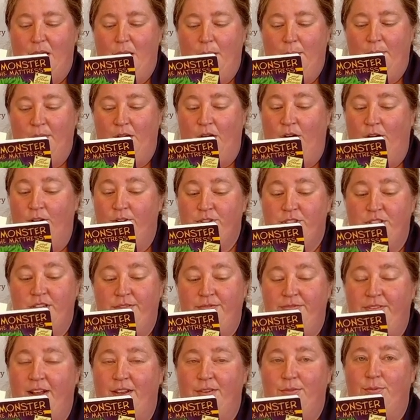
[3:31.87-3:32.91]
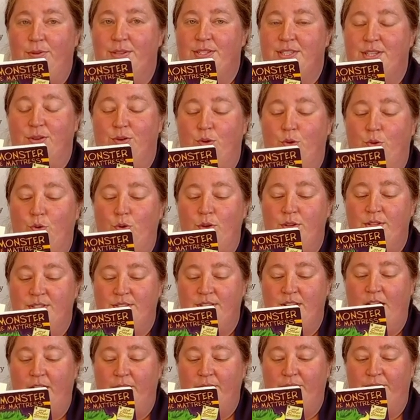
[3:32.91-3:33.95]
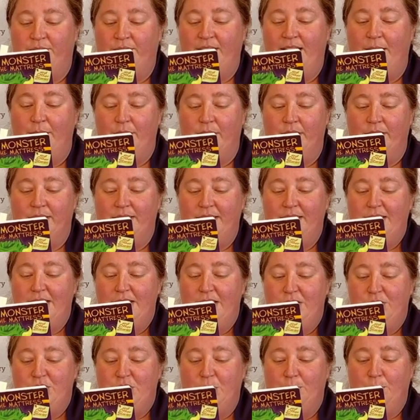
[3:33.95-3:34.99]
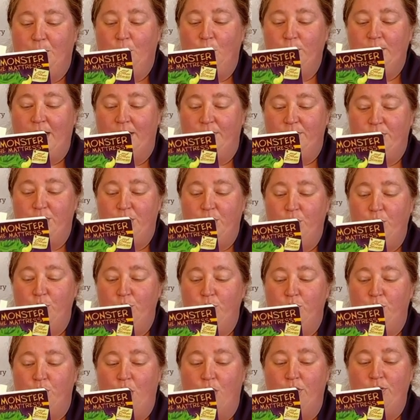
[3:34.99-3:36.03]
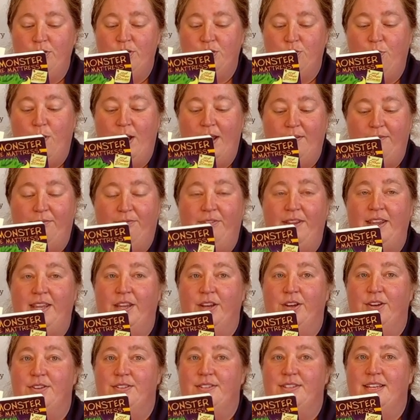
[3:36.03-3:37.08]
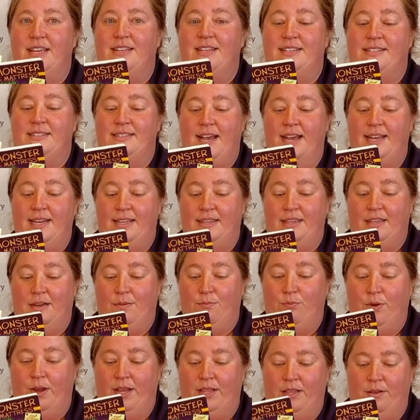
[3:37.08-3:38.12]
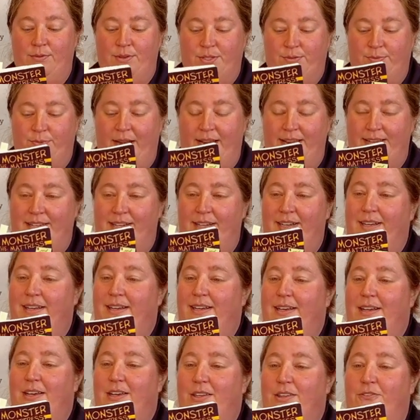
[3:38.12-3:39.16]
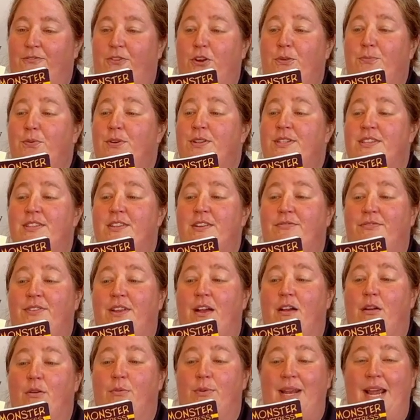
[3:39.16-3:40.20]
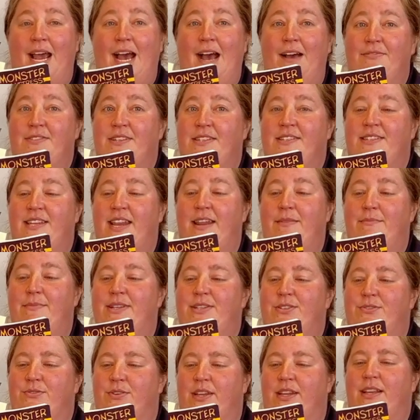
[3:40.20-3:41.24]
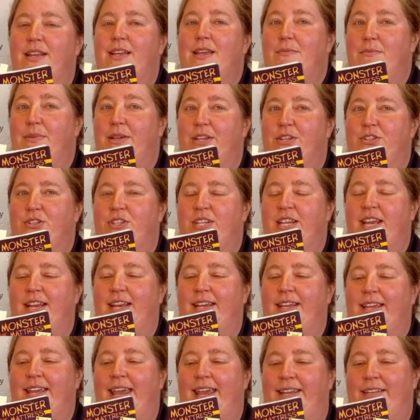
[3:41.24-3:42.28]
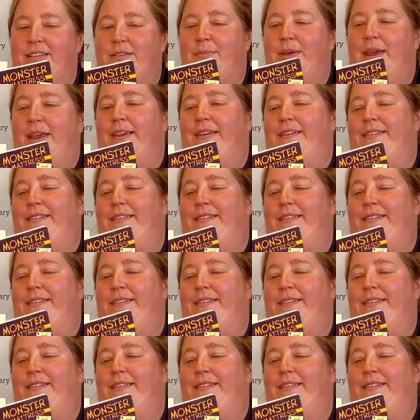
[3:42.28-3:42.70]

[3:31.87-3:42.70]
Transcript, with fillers: But all she felt was the cool, soft flour. She pulled out two ghost white fingers and decided that Abuelo was right. The footprints in the flour would have to stay a mystery because she had a cake to bake.